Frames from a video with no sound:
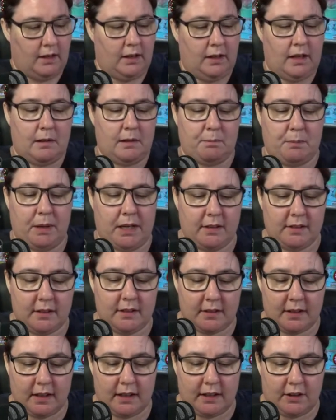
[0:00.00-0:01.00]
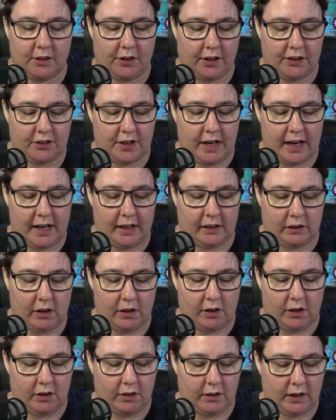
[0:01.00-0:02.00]
Because it's a crochet
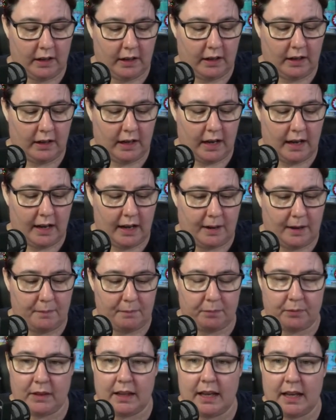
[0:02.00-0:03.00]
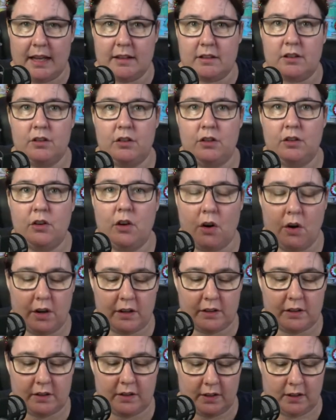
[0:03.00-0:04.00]
along, it's
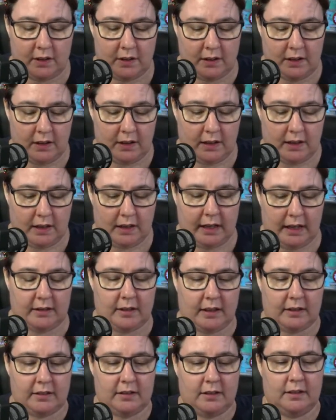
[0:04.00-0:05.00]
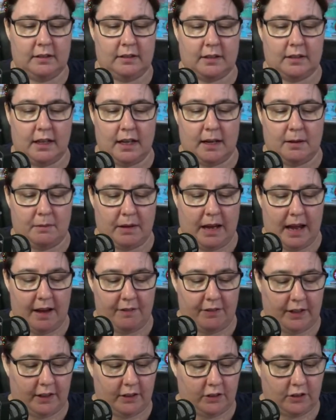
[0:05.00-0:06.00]
not... It doesn't have
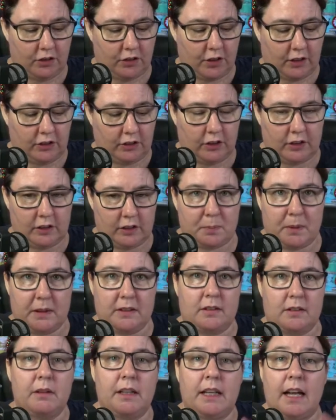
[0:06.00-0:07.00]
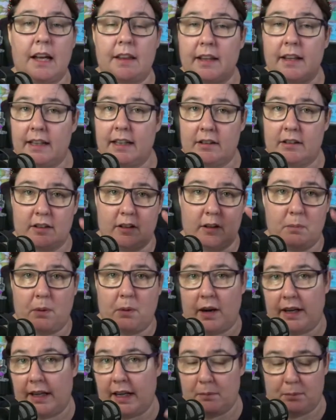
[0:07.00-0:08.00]
any instructions, but some of the other kits that you
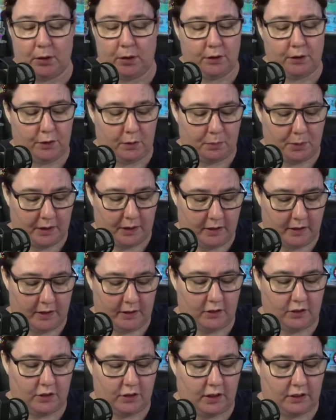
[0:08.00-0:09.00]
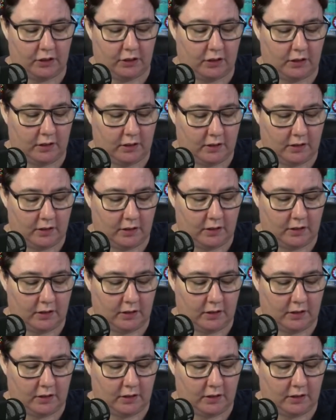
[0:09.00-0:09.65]
buy, you get beautiful printed instructions.